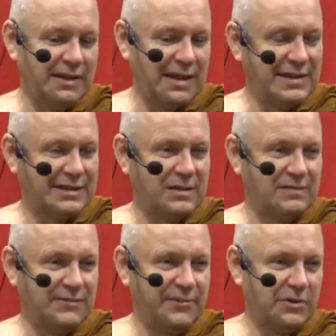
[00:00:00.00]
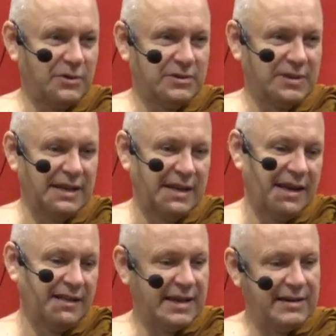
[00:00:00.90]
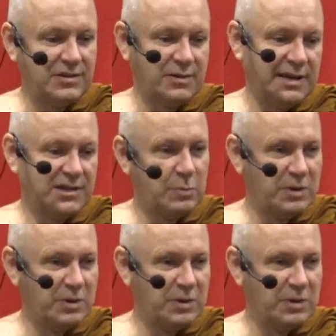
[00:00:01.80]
that is kind of difficult, uh, then it's not an issue.